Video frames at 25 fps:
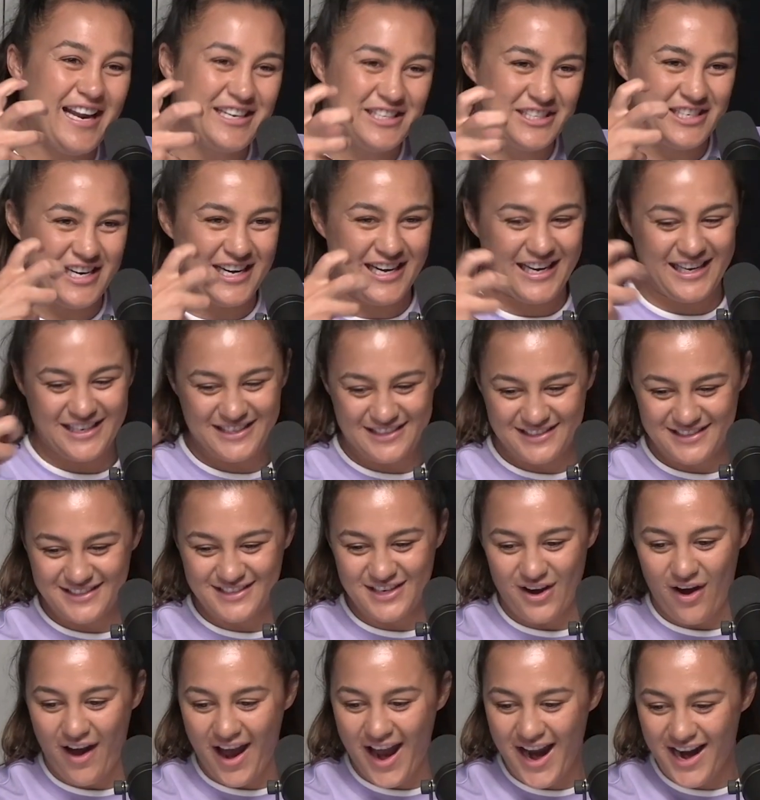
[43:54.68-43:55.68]
that shit is
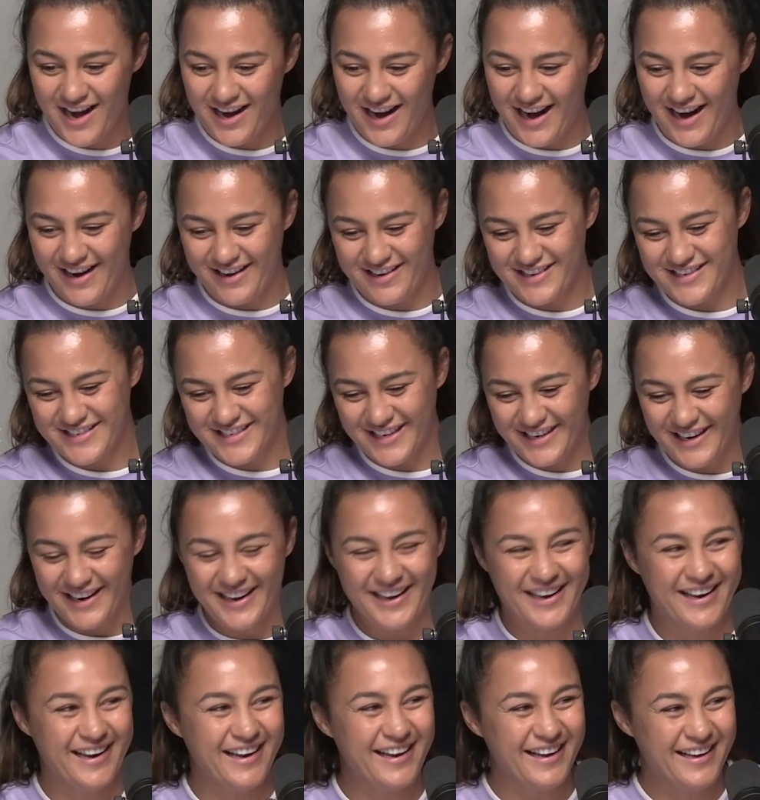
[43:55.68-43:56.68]
tight and
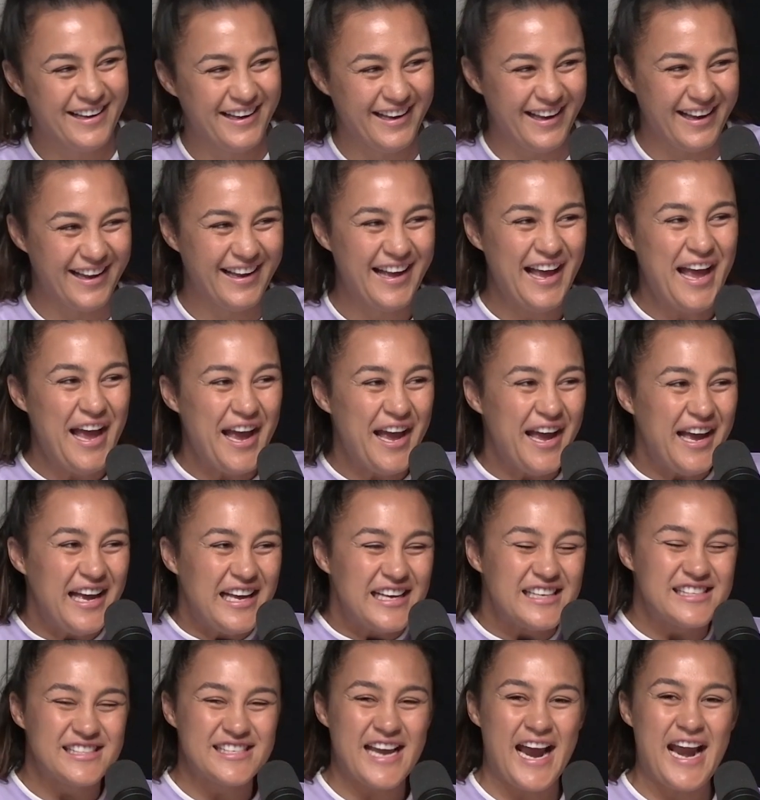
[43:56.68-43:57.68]

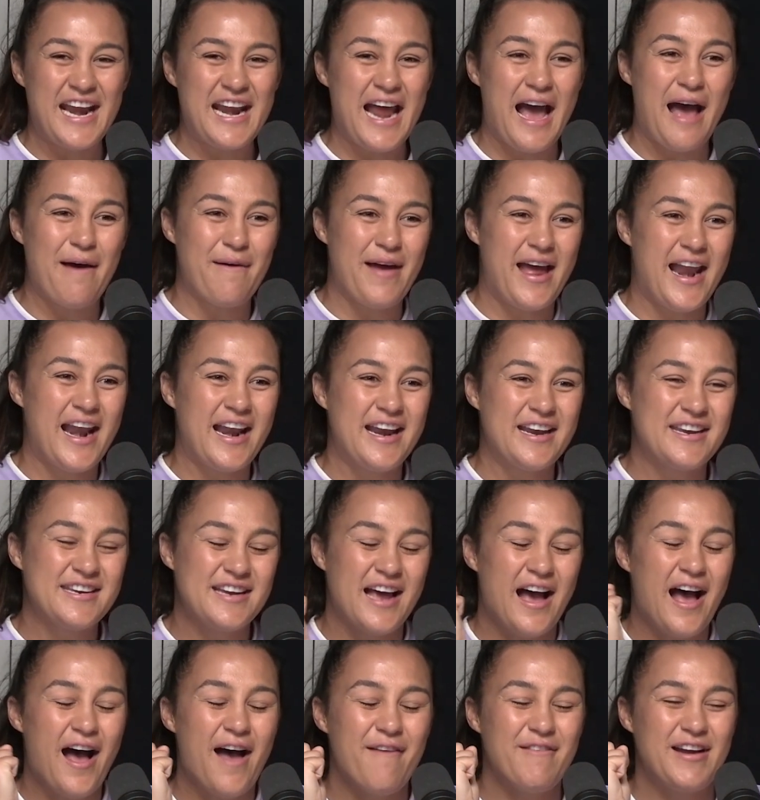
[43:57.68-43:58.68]
staying up.
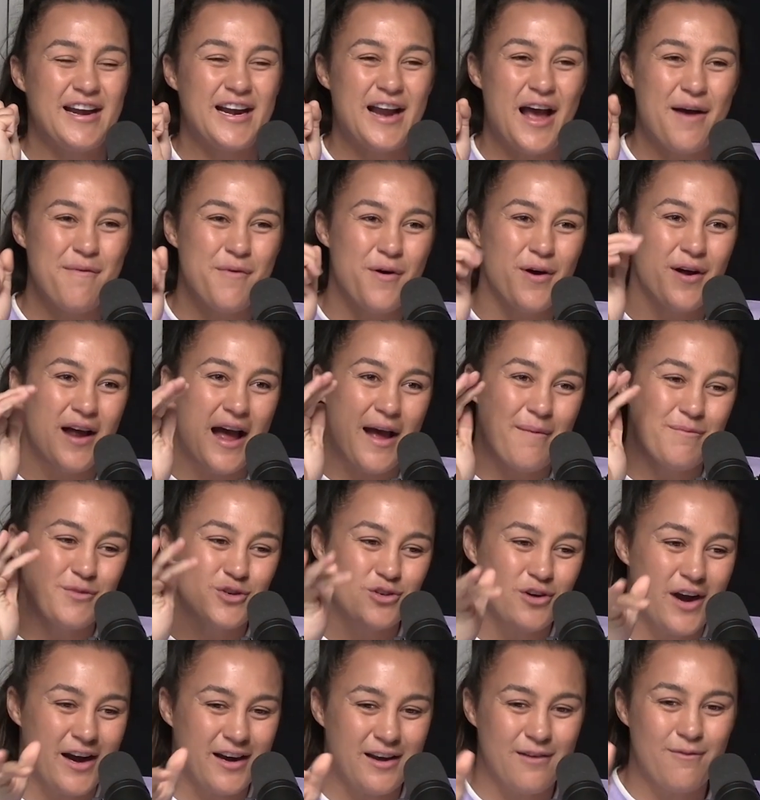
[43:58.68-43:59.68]
And I mean, I'm on, I'm
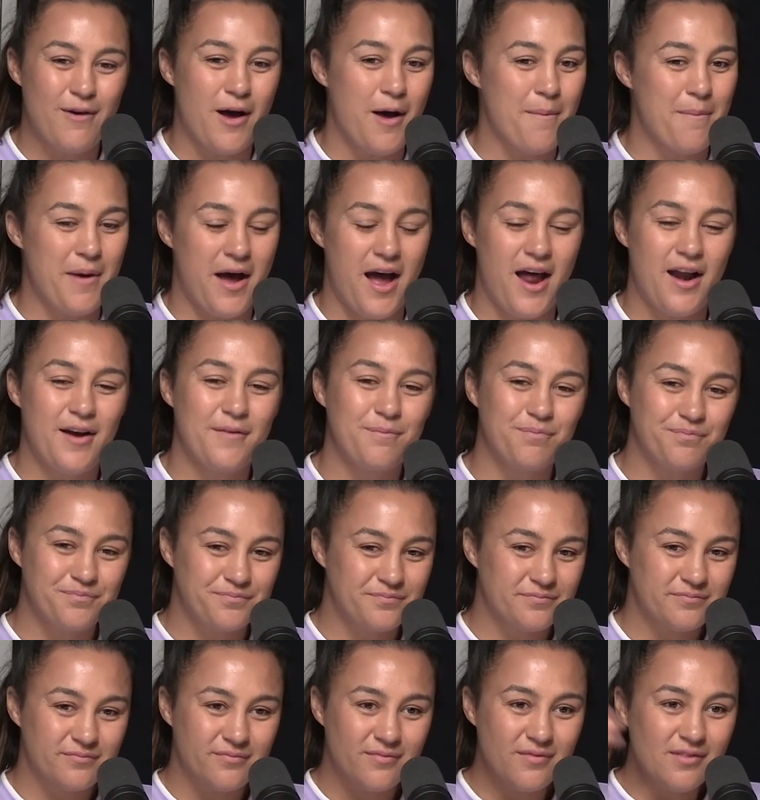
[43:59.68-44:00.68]
tracking well, but
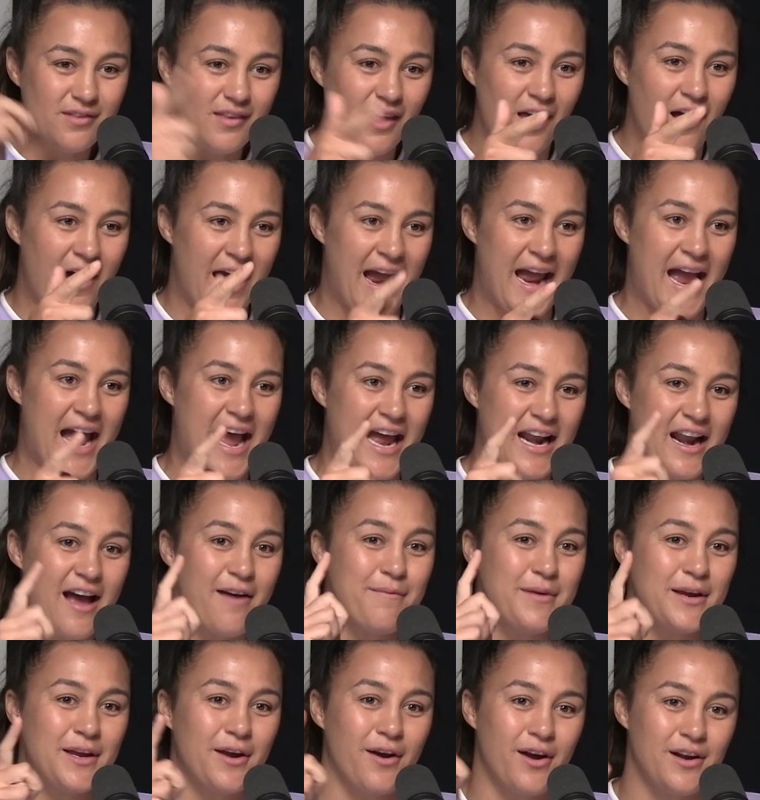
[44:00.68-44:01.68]
I had
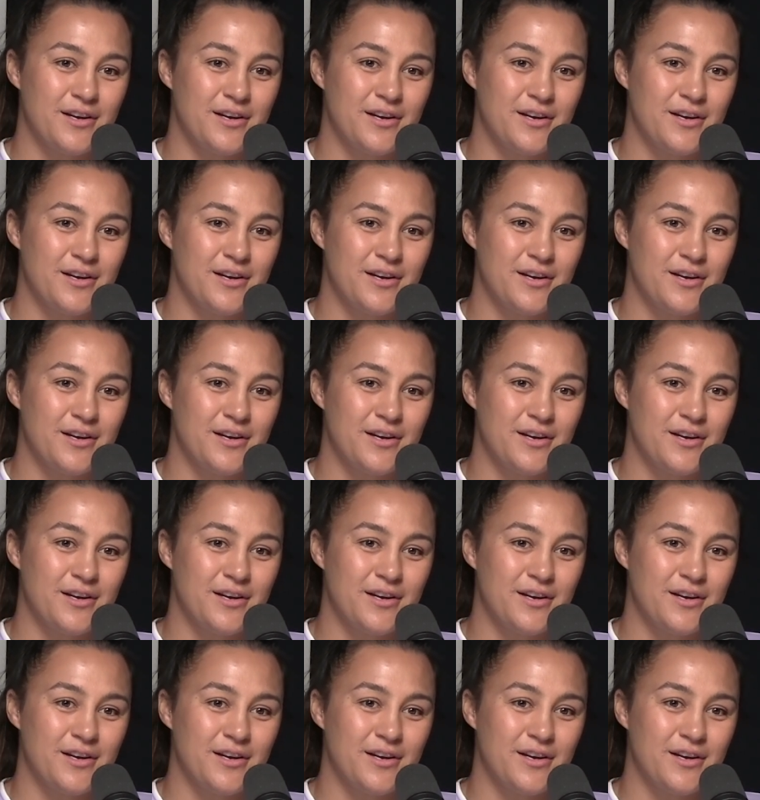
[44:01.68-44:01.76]
I've been